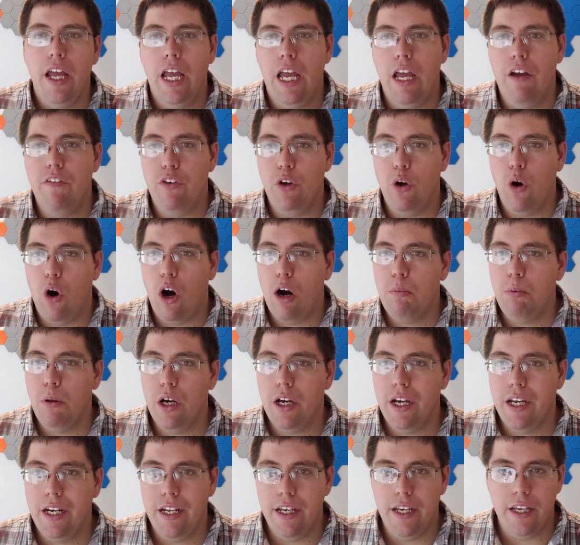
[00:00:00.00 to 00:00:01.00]
If you are
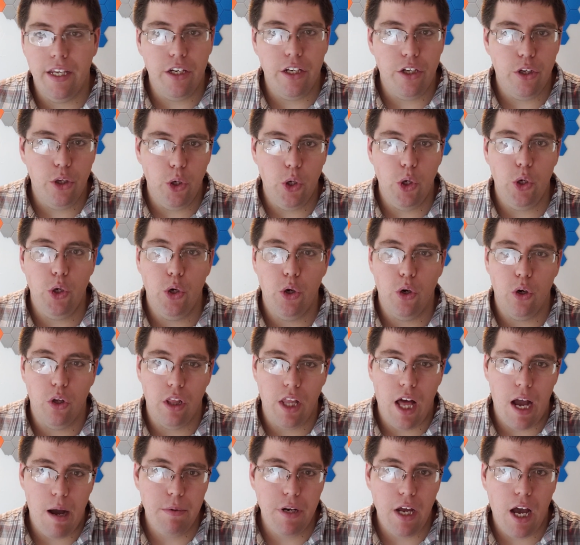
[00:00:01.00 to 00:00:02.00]
plugging it into your
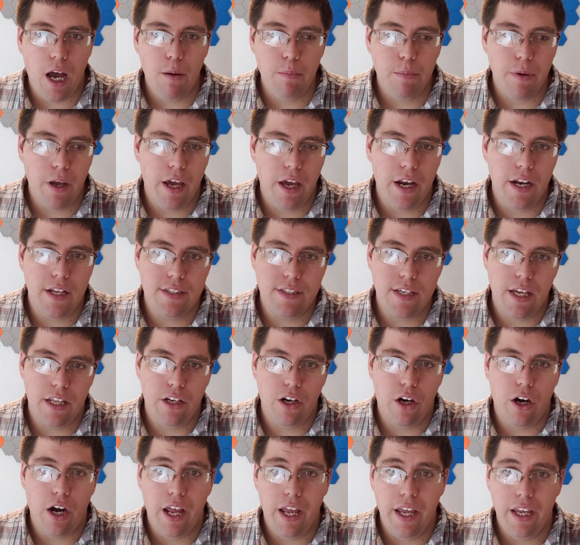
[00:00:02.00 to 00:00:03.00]
laptop and it's sitting
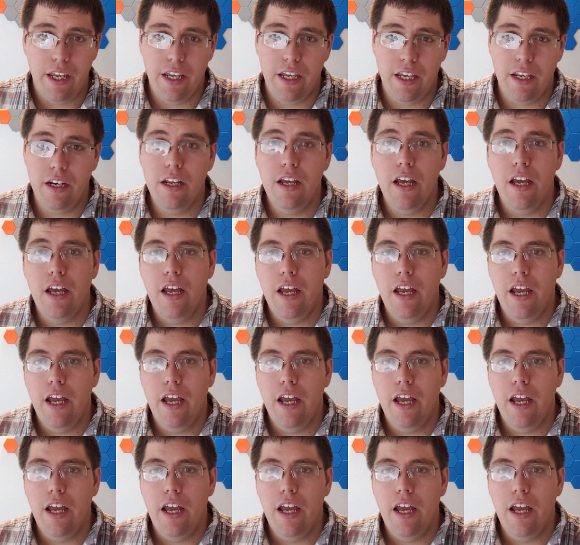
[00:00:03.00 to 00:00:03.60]
there hanging,